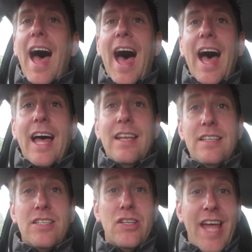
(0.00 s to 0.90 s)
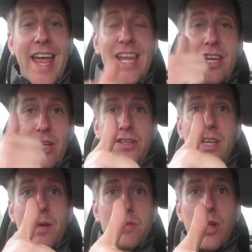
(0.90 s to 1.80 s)
And today, good
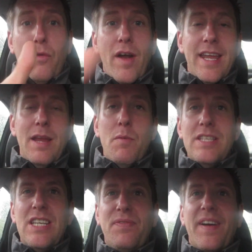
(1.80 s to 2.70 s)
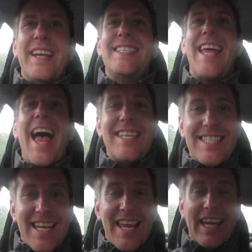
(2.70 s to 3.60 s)
news already, which is
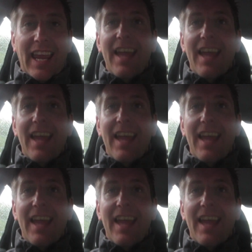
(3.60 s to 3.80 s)
fantastic.